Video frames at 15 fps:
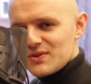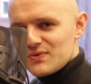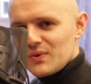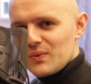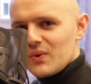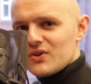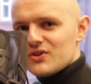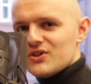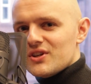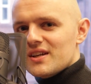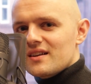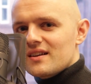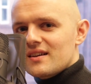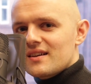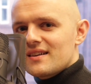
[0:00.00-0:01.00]
Thanks for
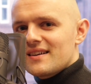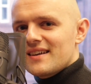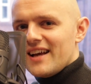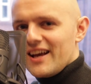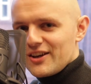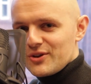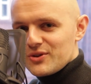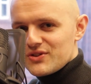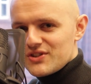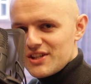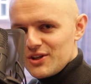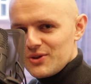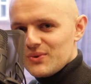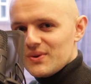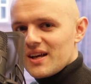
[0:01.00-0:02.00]
watching. And I'll
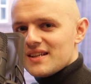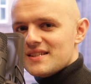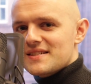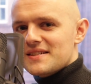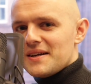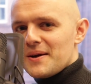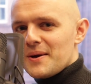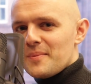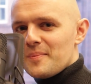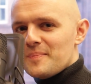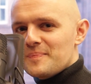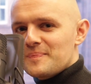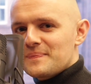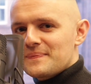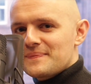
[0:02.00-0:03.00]
see you next
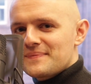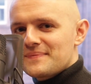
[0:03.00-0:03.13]
time.